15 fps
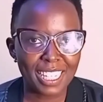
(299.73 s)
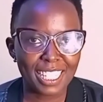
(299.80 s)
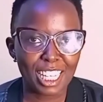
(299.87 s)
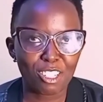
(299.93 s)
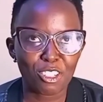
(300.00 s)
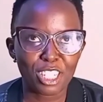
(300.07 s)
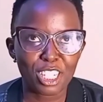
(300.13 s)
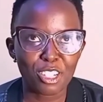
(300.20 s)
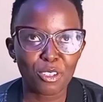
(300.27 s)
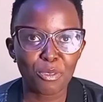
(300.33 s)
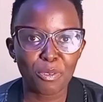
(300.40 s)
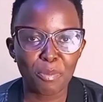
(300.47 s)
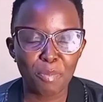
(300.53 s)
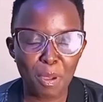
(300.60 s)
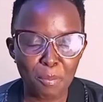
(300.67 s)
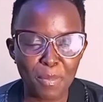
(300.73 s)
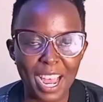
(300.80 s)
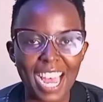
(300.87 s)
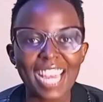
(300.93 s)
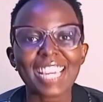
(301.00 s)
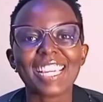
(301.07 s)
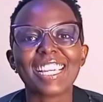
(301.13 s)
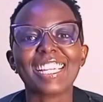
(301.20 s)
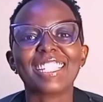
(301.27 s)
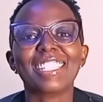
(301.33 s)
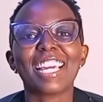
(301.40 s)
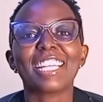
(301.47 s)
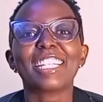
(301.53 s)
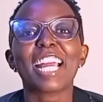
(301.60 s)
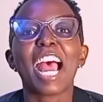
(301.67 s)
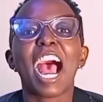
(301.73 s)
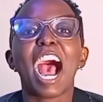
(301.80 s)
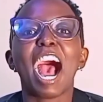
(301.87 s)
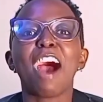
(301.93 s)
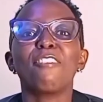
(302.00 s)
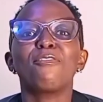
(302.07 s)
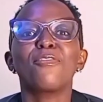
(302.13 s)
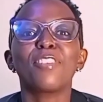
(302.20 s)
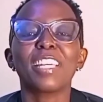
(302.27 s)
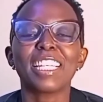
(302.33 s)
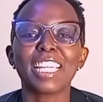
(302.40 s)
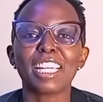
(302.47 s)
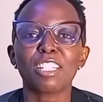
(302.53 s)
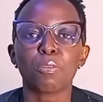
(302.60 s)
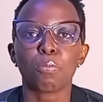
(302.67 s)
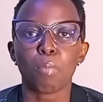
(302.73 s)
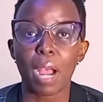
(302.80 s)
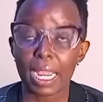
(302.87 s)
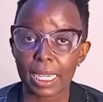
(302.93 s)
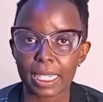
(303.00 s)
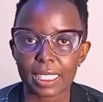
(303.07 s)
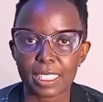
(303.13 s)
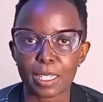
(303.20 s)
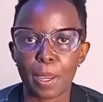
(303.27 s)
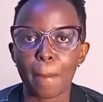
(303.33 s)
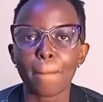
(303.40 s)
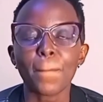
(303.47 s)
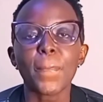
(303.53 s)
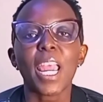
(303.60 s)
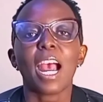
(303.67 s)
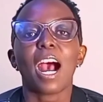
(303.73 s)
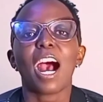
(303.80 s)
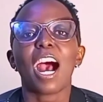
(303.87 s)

basic that you need to remember is that affiliate marketing